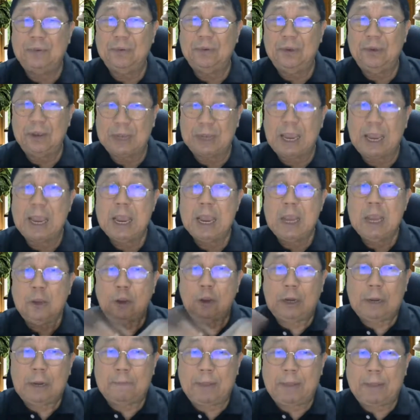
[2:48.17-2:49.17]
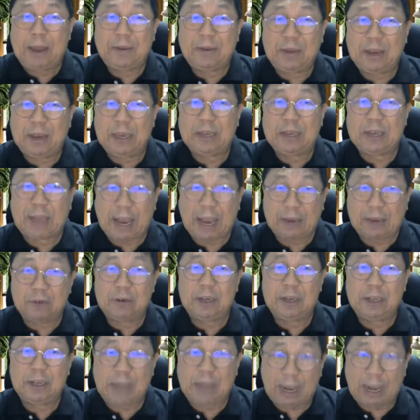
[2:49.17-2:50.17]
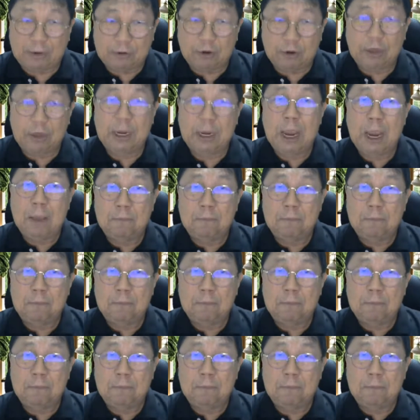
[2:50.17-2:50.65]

Okay, so the basic is actually the 3